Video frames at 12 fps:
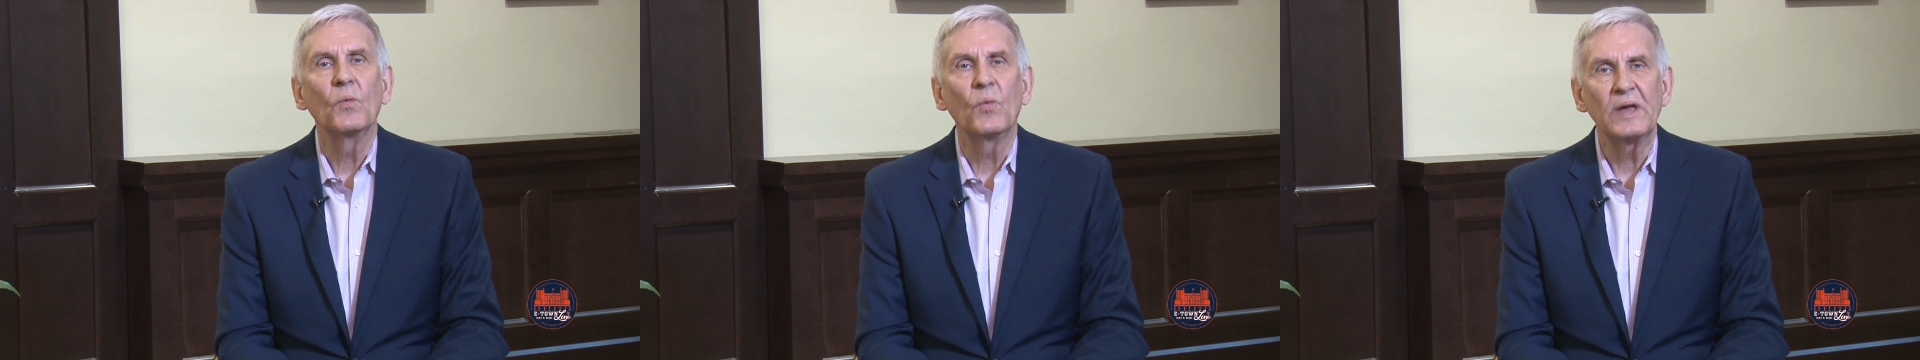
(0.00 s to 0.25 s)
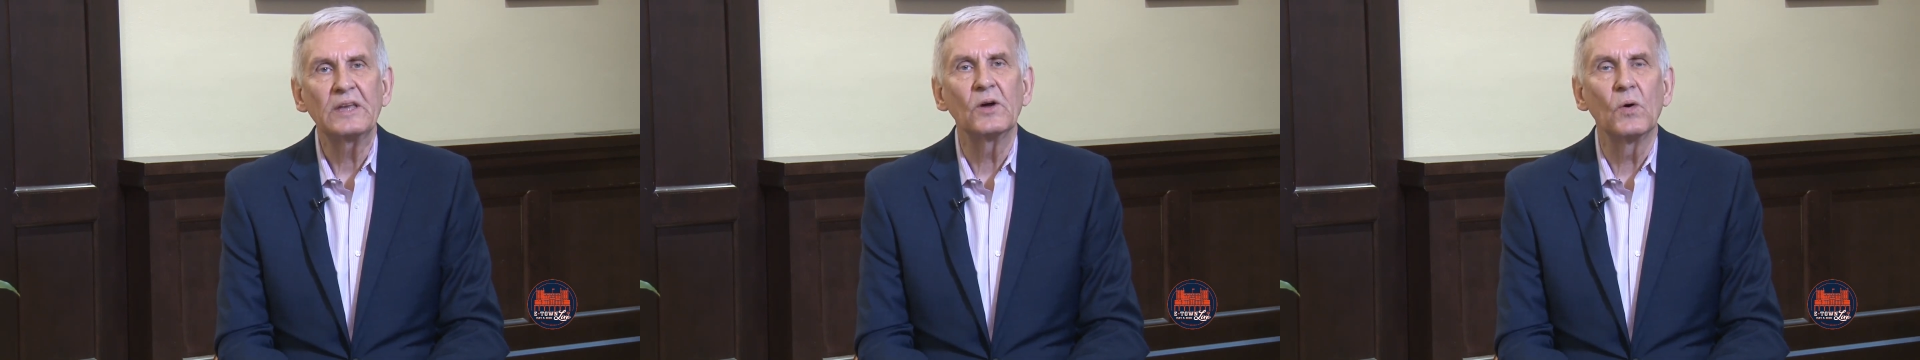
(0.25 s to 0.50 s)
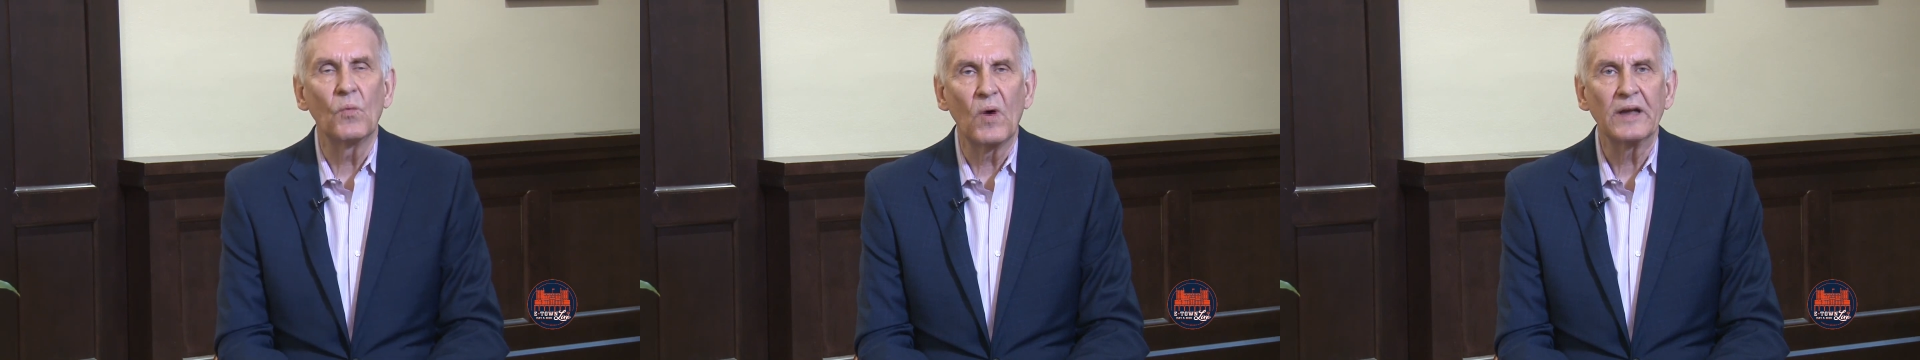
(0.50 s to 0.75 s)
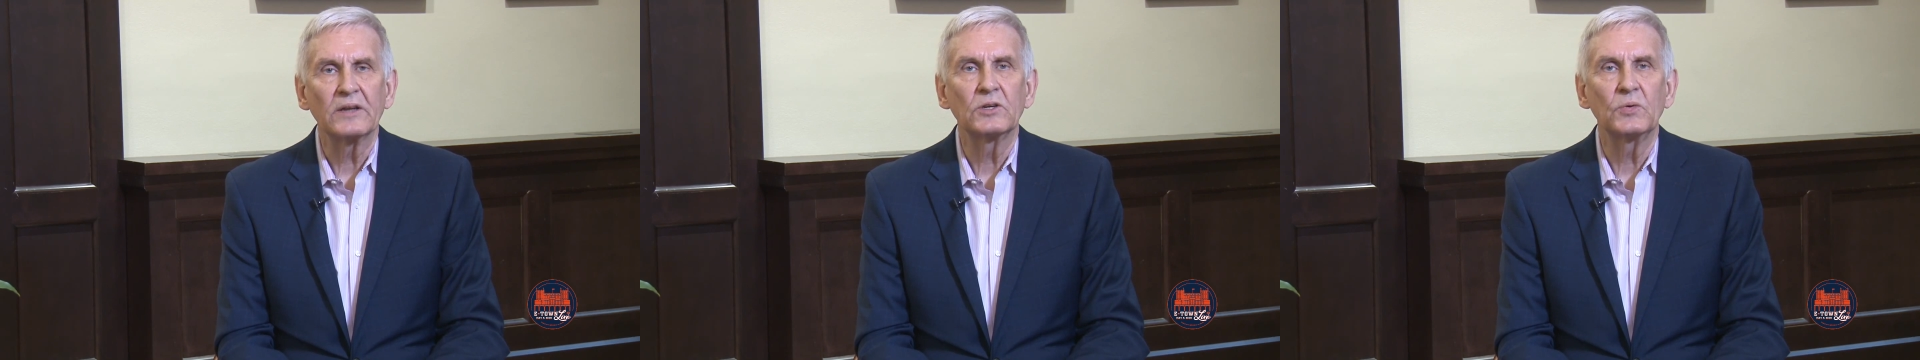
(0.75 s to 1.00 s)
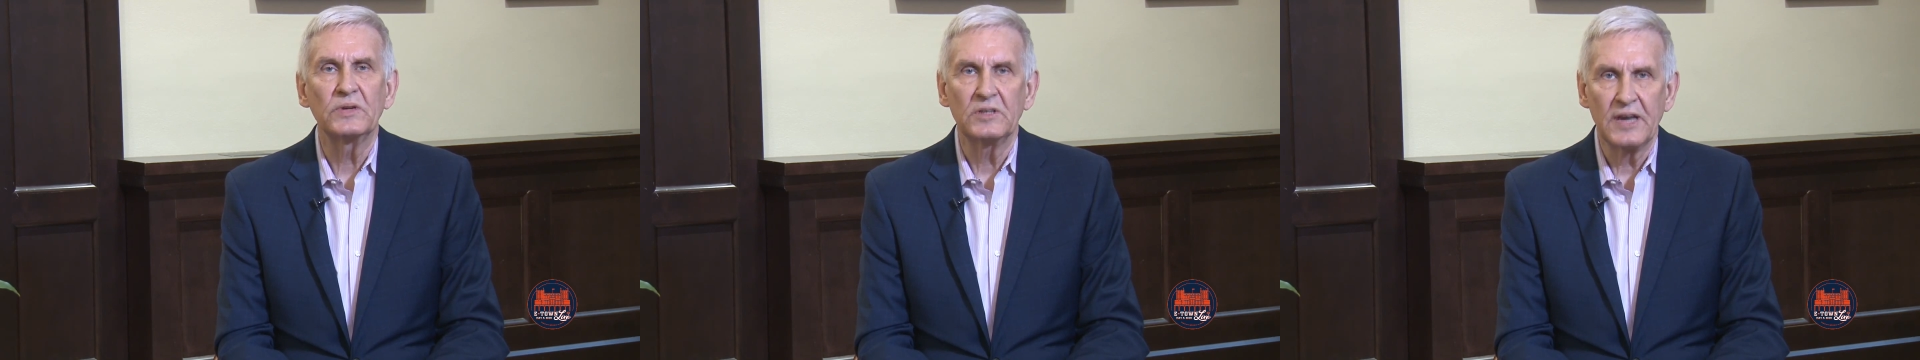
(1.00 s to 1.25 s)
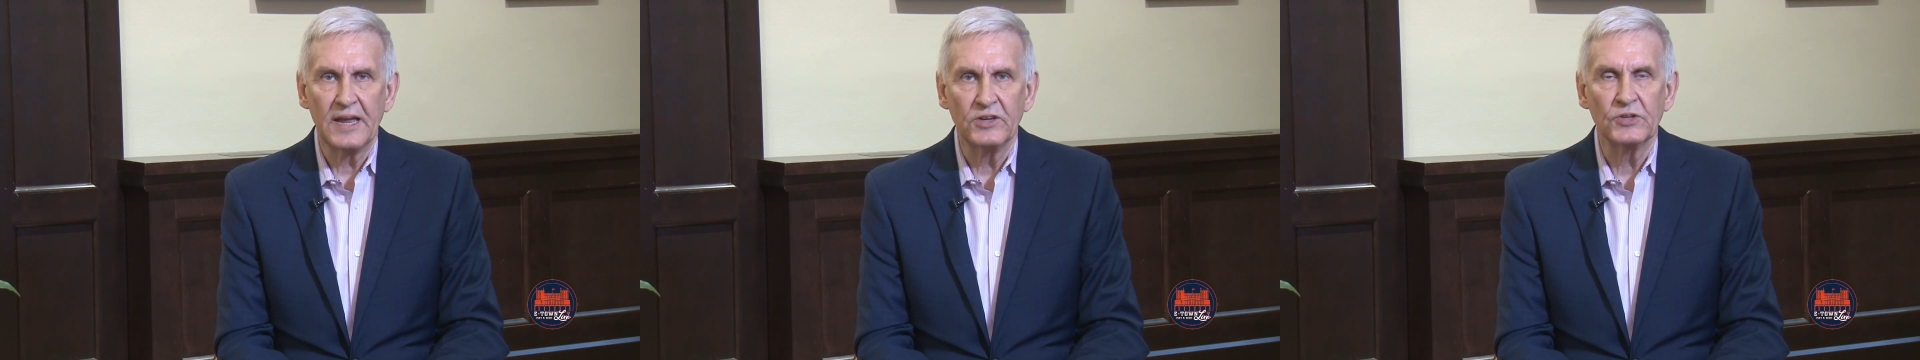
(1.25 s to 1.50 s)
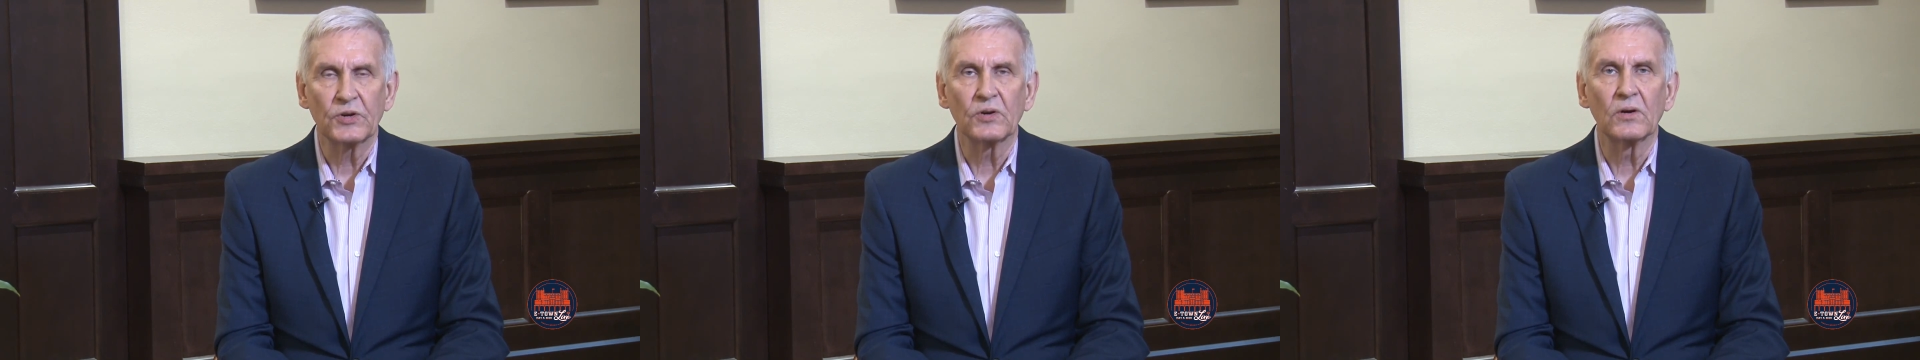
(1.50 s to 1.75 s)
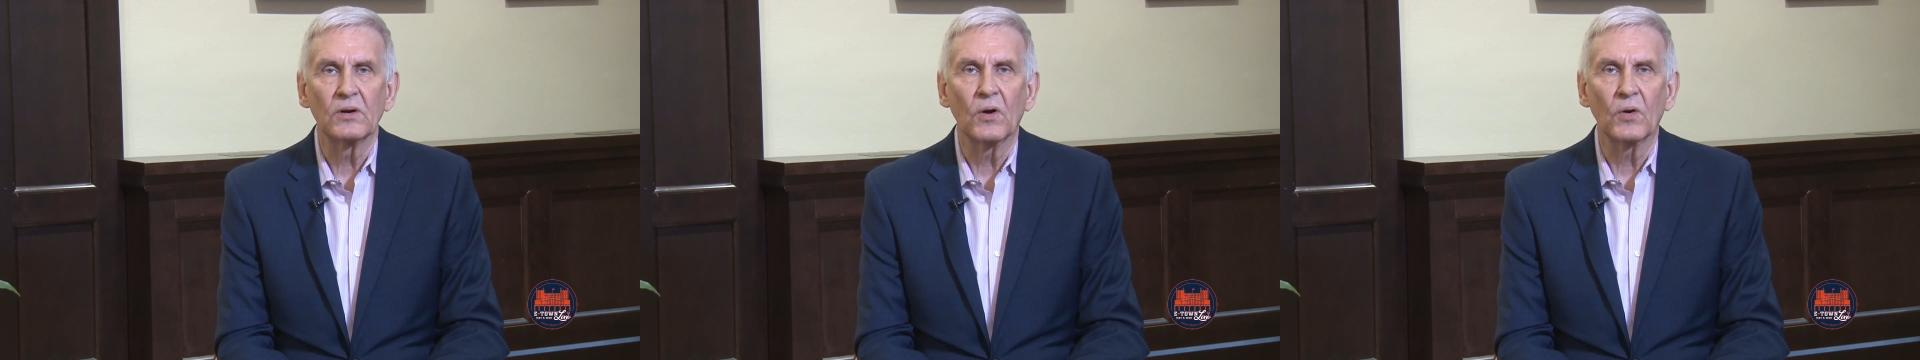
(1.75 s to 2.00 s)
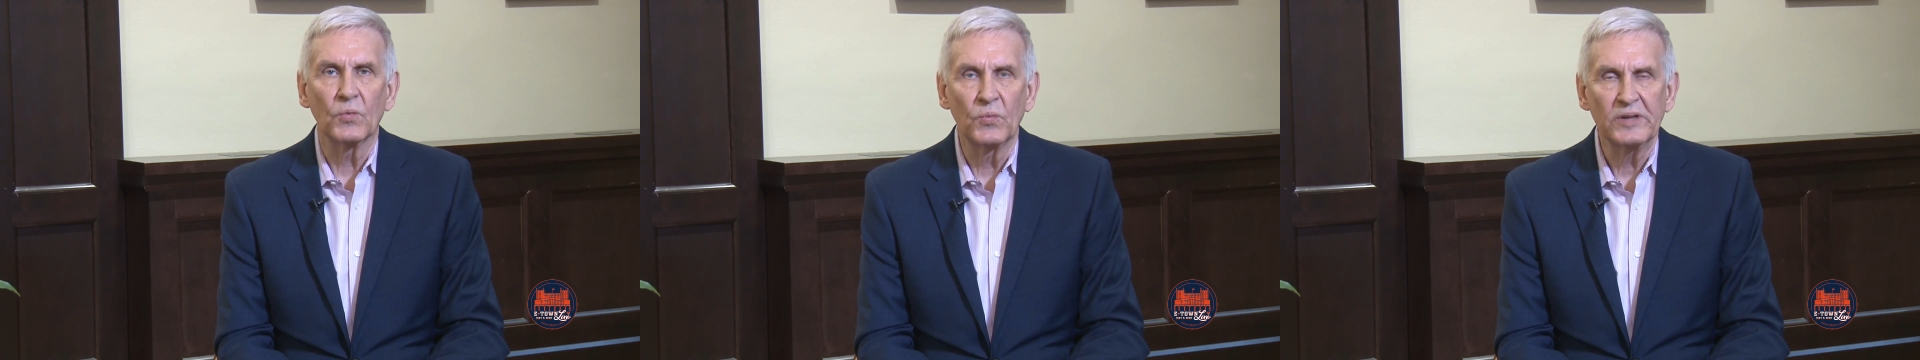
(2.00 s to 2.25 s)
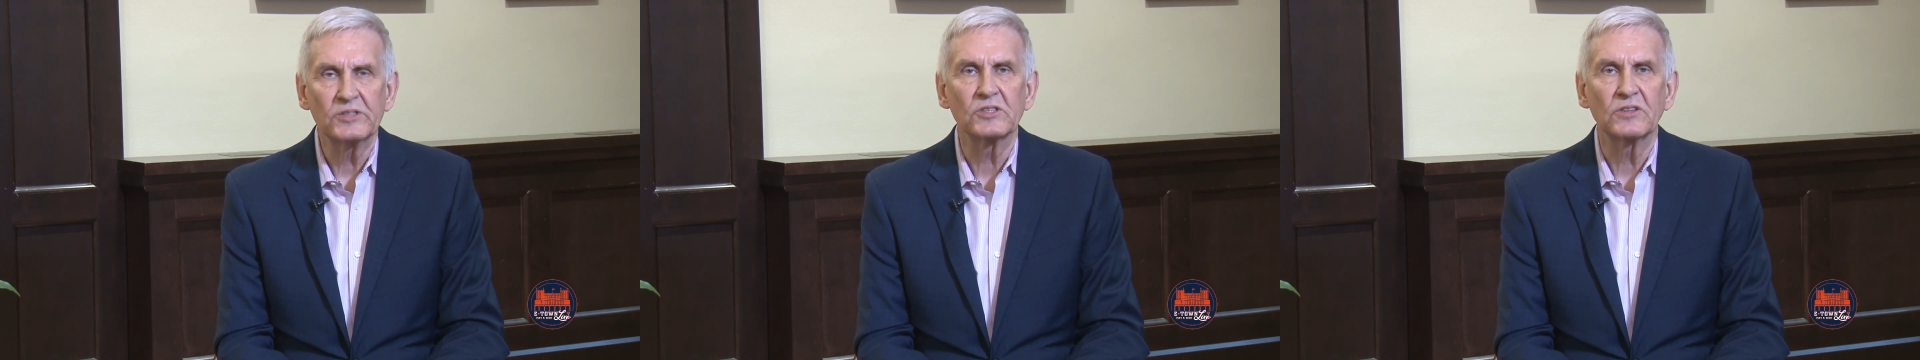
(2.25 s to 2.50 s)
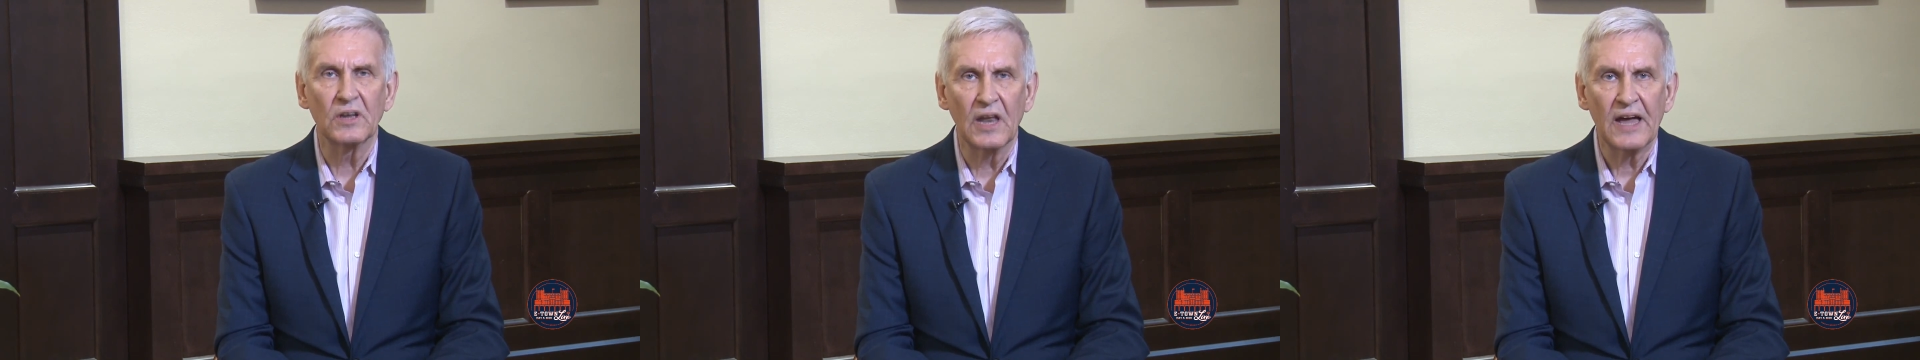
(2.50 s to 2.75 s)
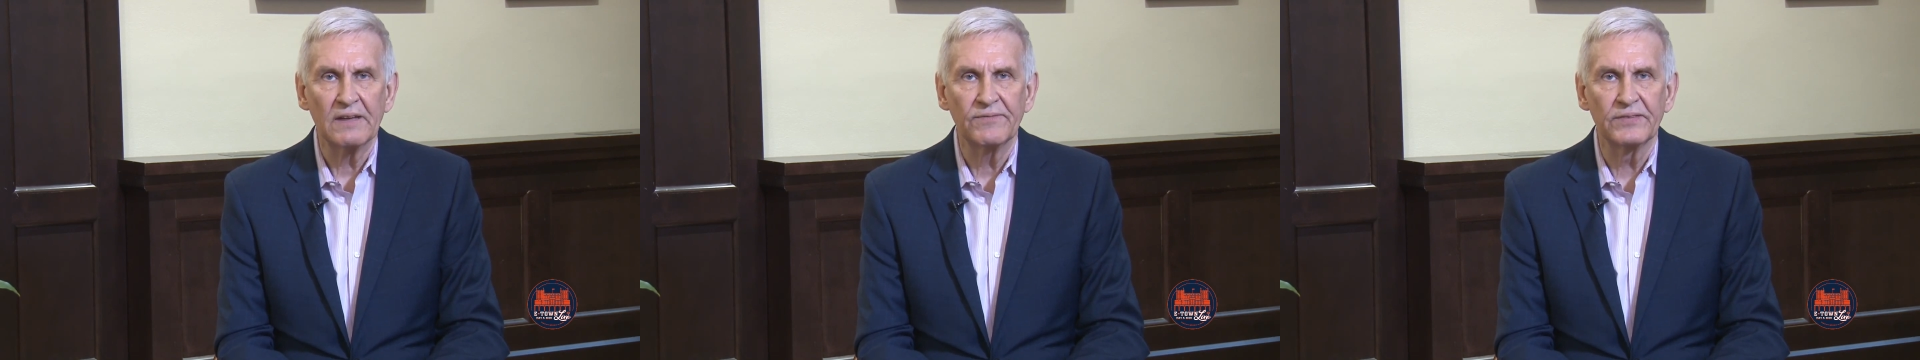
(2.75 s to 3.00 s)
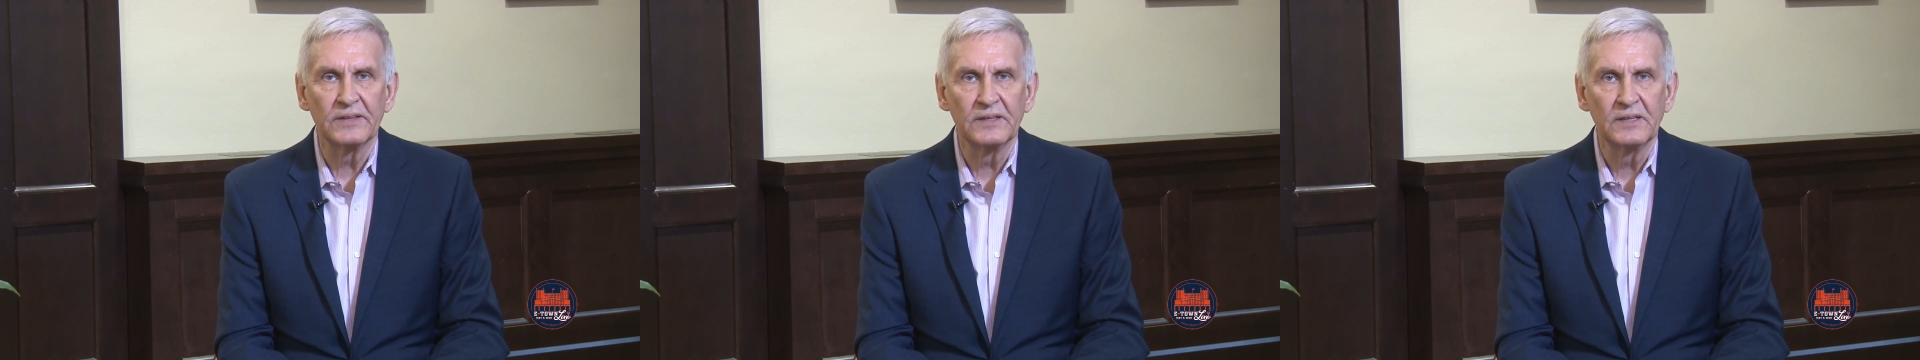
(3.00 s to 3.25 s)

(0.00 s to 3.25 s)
we don't want to endanger or risk the life